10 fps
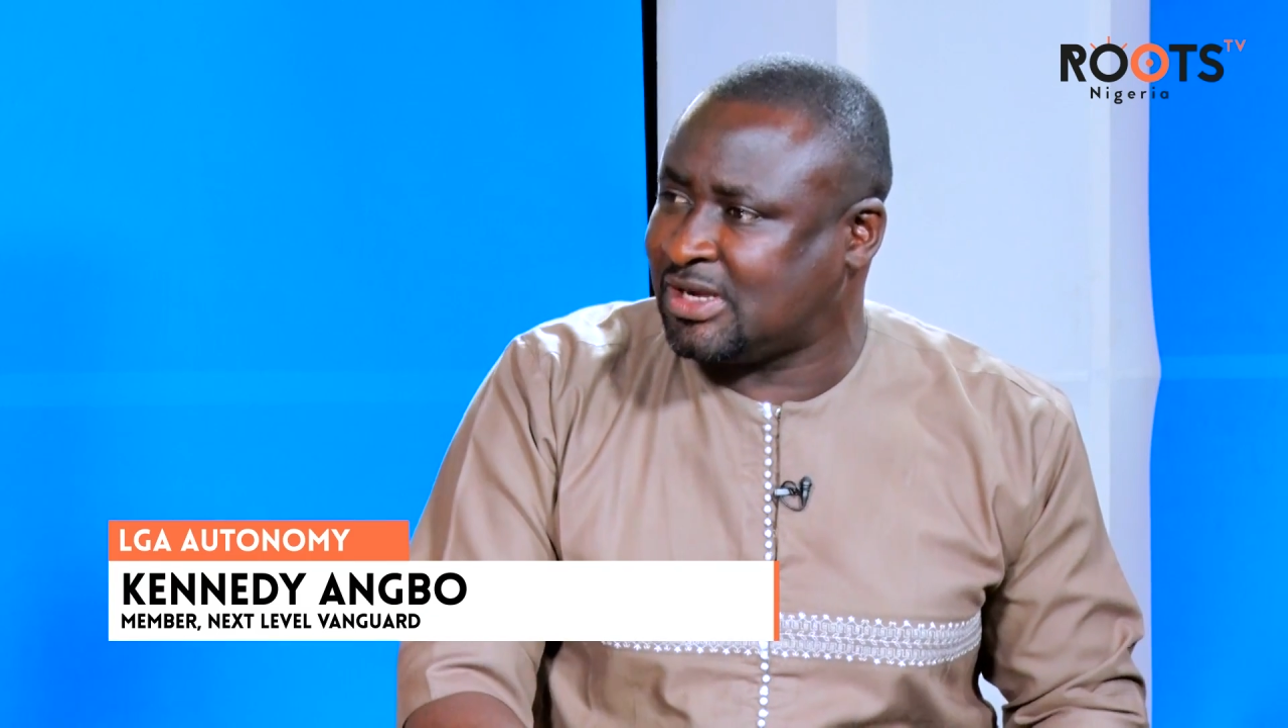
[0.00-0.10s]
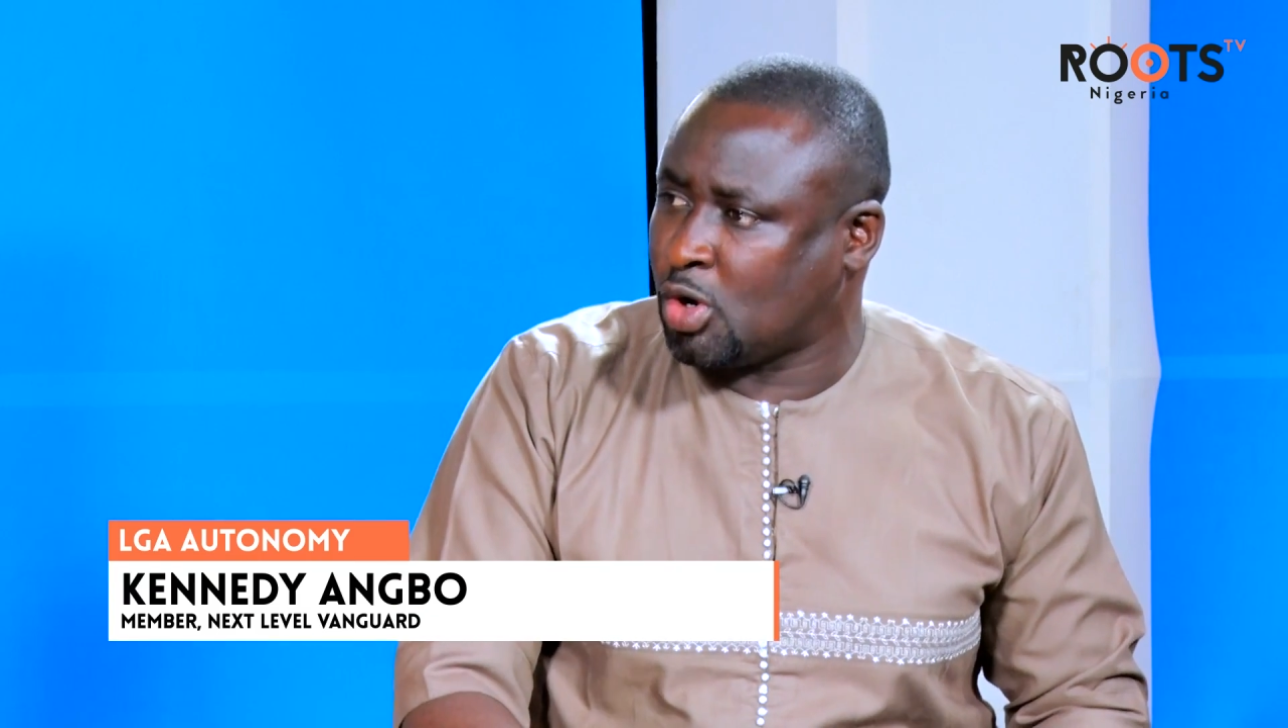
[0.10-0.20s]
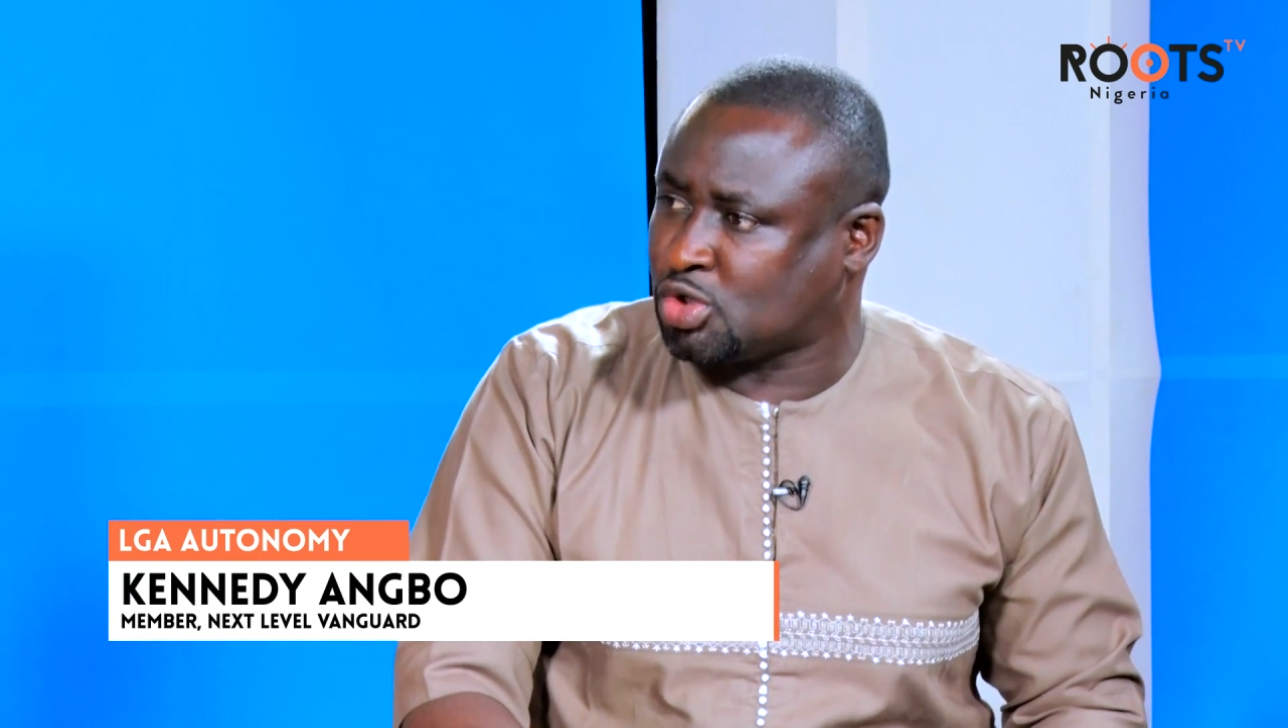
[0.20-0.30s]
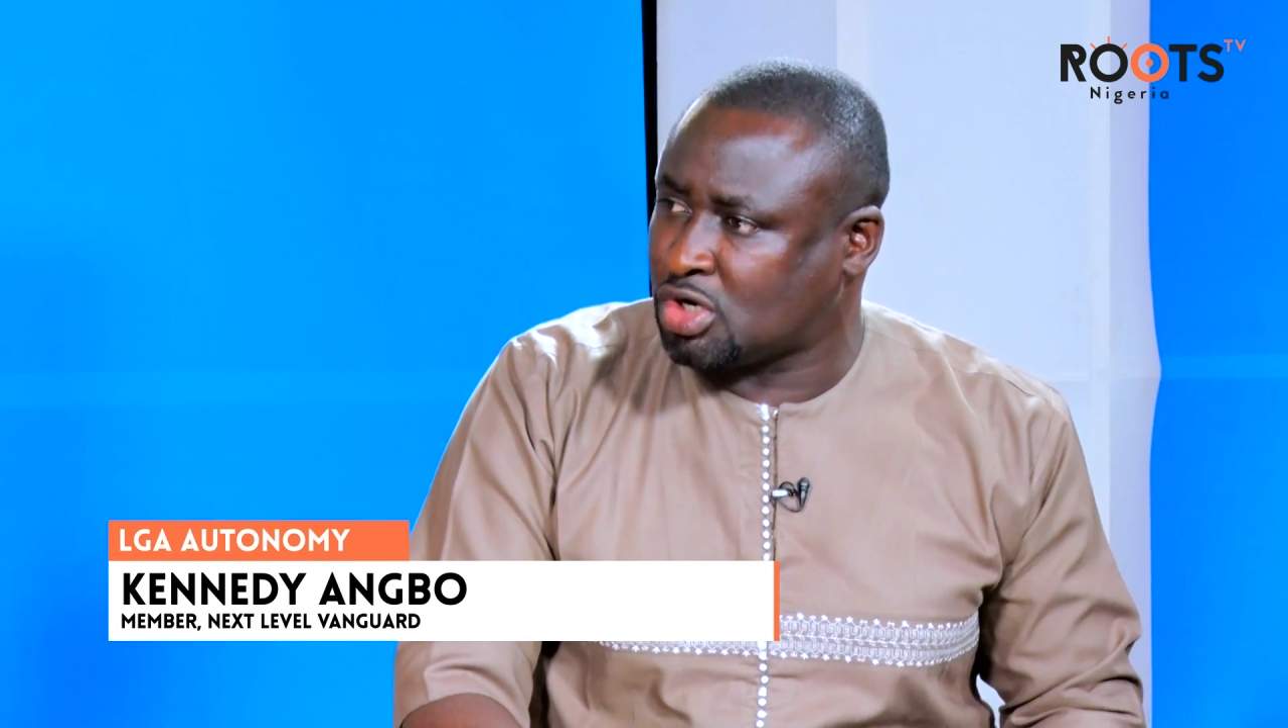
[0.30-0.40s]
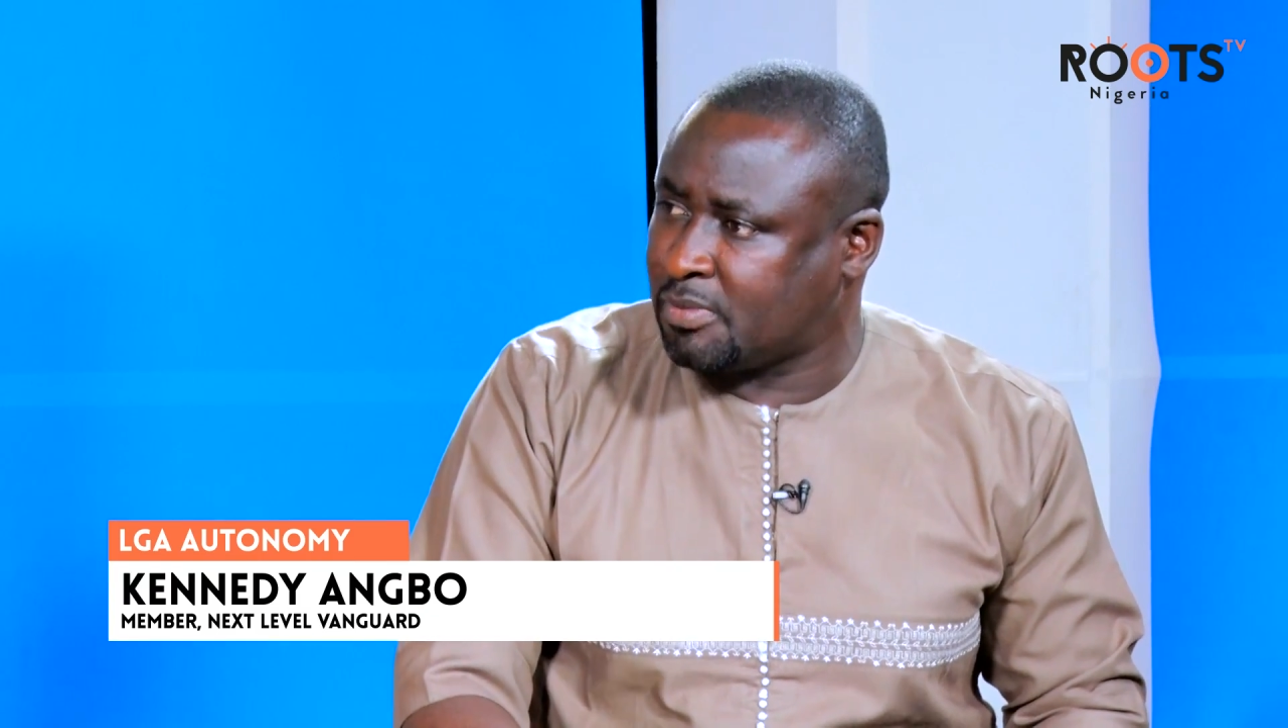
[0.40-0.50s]

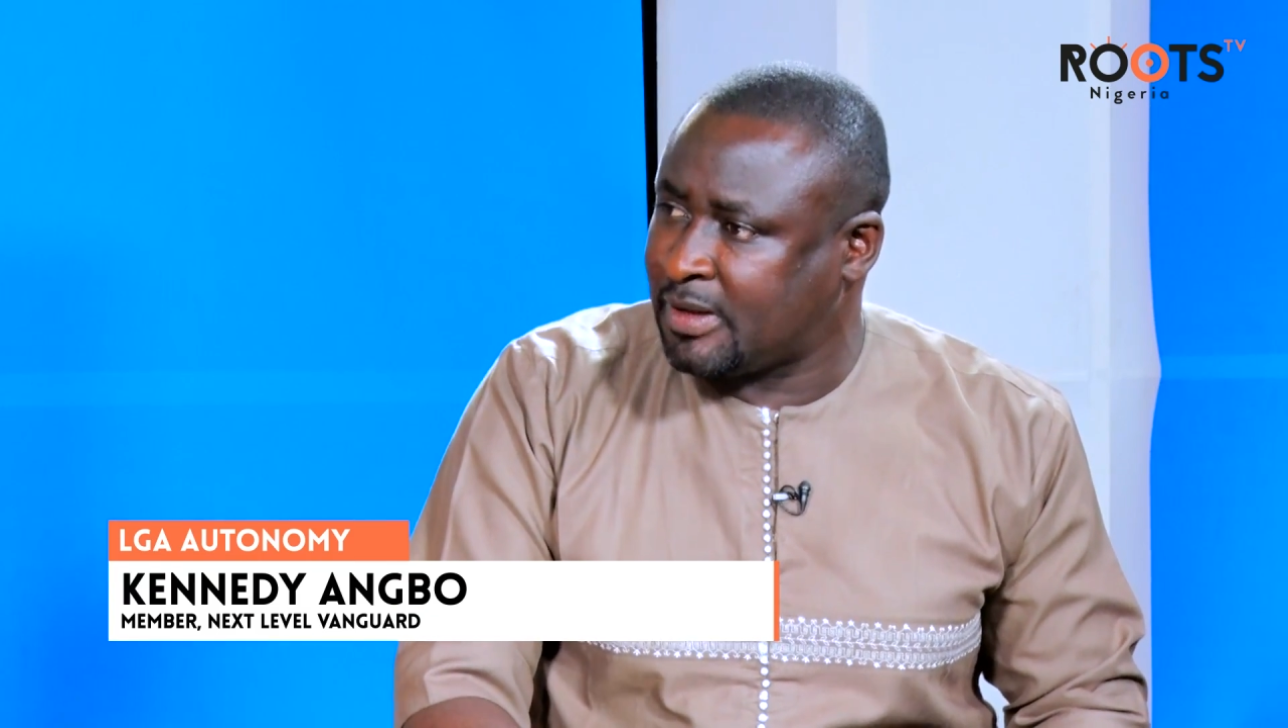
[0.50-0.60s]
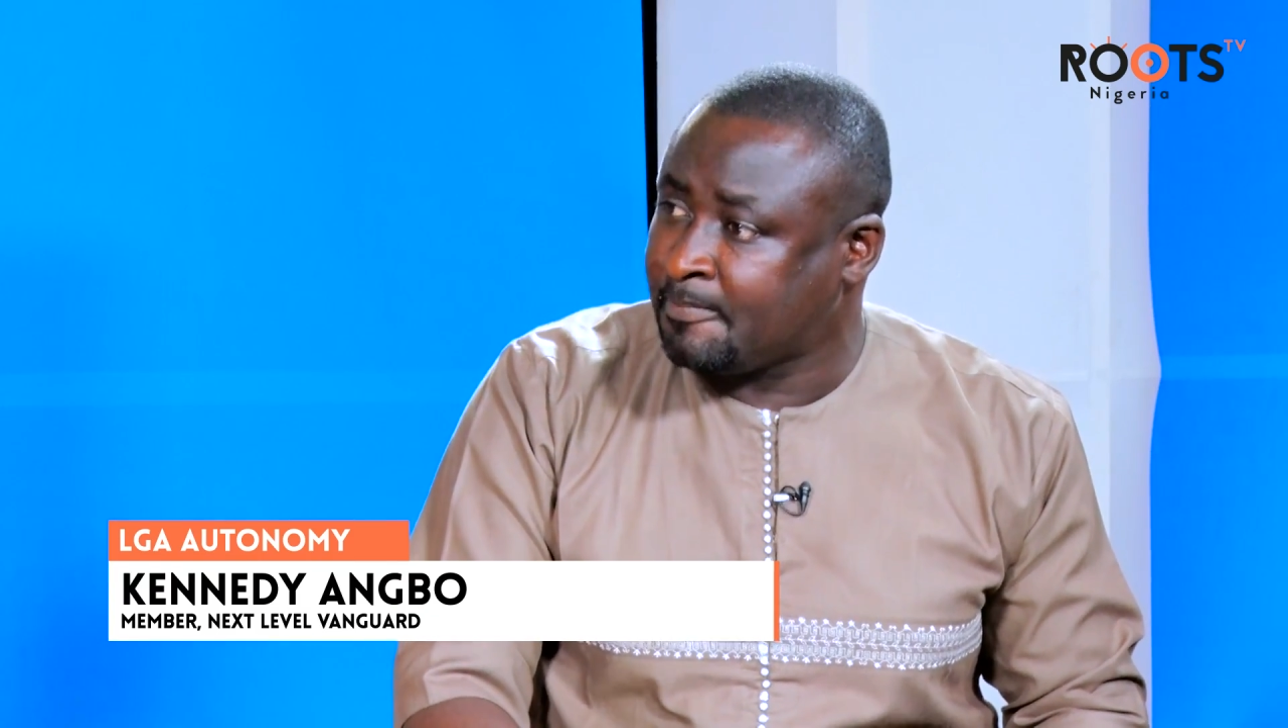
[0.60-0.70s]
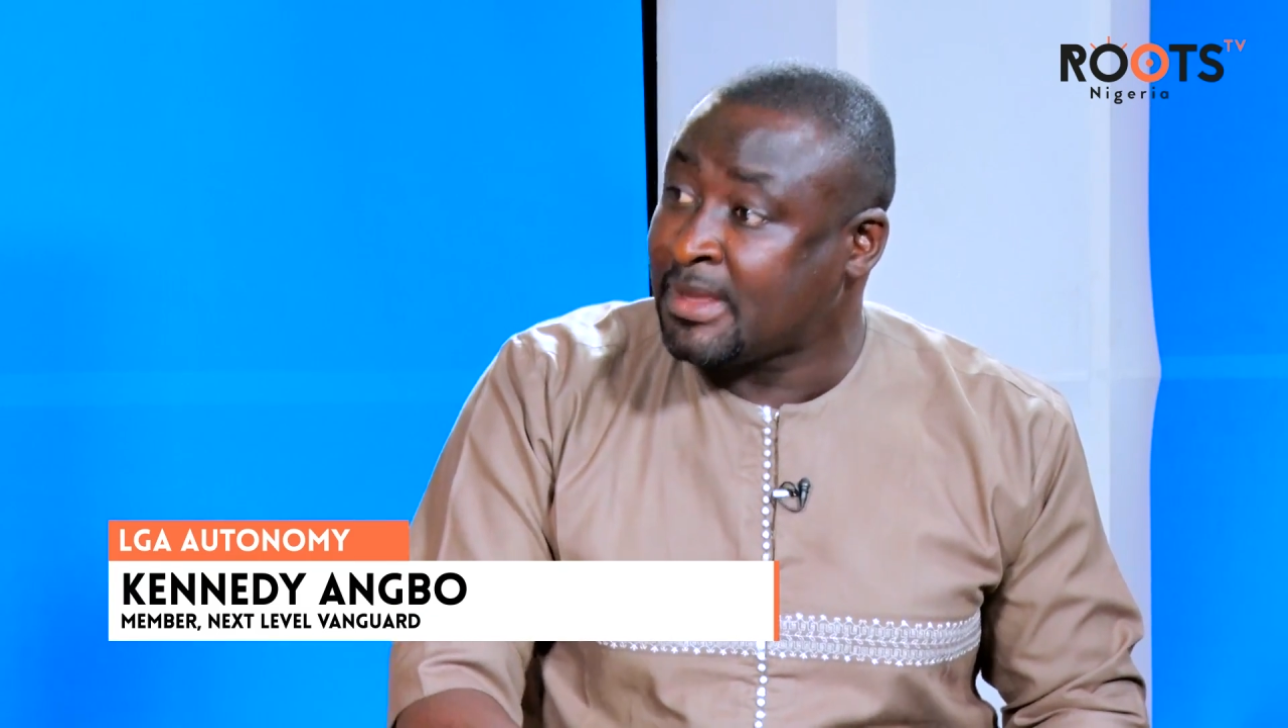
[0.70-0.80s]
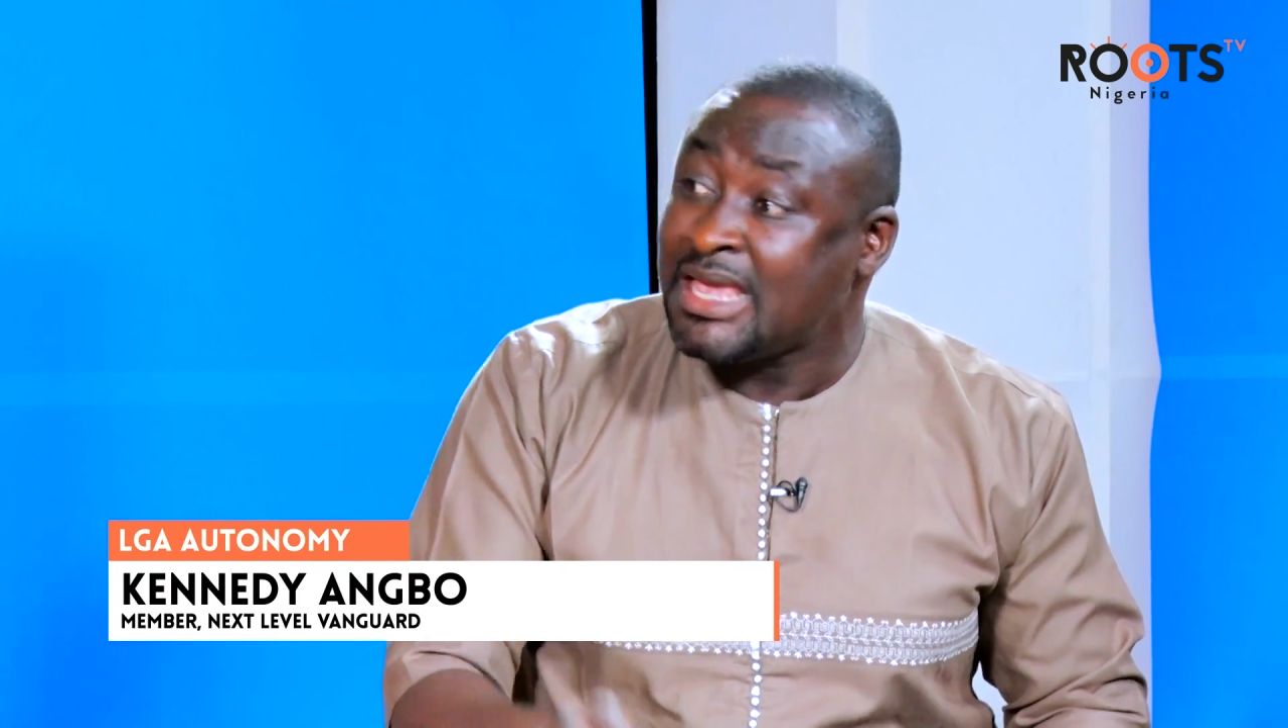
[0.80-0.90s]
autonomy